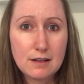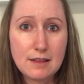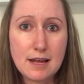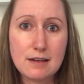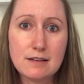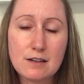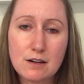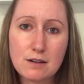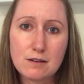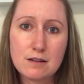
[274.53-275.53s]
then,
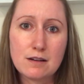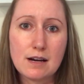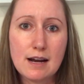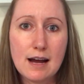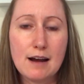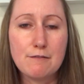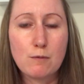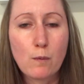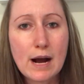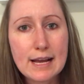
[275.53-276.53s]
you're going to have
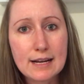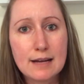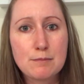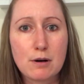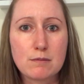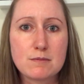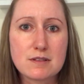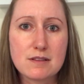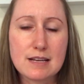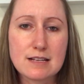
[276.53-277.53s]
weight gain
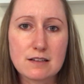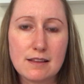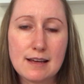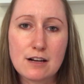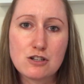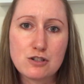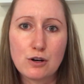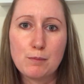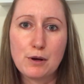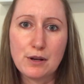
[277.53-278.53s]
problems and things like that because you're
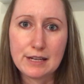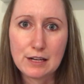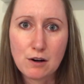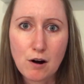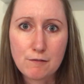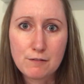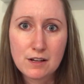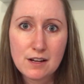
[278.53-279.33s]
not burning it off.